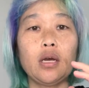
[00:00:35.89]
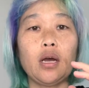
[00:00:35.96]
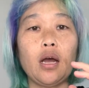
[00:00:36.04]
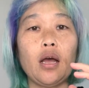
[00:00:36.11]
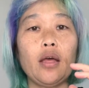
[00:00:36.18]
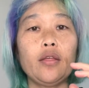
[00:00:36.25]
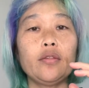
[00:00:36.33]

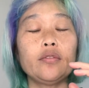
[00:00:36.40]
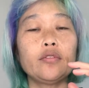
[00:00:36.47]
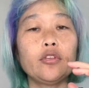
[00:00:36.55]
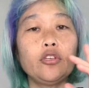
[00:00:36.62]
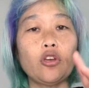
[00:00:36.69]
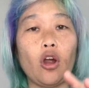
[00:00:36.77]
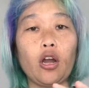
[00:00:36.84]
the
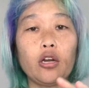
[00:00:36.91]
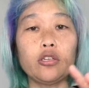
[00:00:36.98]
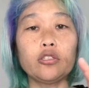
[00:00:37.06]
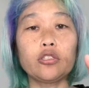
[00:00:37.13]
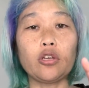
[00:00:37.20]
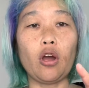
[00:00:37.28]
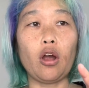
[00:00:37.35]

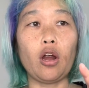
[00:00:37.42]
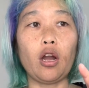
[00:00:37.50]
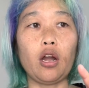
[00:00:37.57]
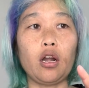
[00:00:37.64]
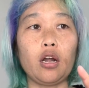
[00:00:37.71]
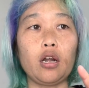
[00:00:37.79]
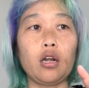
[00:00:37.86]
yarns
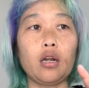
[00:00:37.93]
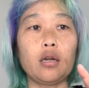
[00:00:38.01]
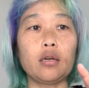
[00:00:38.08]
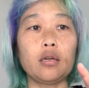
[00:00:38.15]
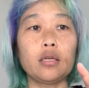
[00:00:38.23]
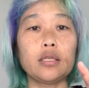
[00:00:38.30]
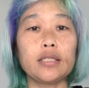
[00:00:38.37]
are
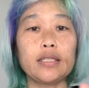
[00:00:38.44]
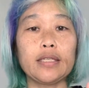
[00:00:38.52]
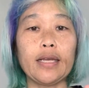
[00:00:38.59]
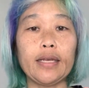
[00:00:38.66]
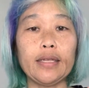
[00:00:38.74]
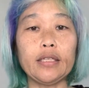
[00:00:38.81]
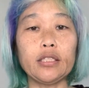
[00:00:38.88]

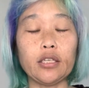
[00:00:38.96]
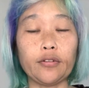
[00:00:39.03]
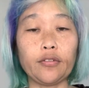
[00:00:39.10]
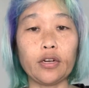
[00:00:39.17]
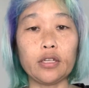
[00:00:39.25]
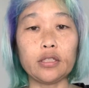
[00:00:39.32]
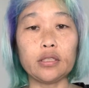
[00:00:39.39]
slightly
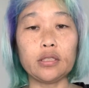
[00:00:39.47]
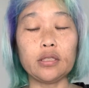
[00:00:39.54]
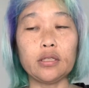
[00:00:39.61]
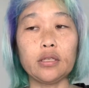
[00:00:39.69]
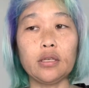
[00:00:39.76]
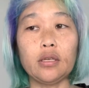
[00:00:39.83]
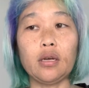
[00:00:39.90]
different.
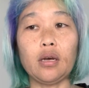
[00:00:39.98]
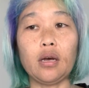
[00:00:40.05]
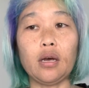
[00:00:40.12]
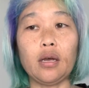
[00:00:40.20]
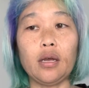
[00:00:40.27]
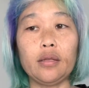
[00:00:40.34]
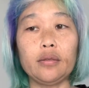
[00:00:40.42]

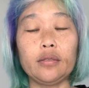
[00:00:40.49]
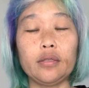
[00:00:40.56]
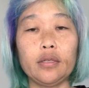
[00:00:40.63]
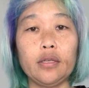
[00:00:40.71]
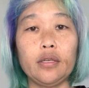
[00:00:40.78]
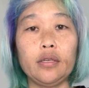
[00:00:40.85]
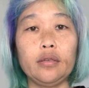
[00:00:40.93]

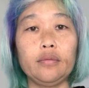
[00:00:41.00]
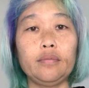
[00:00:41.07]
The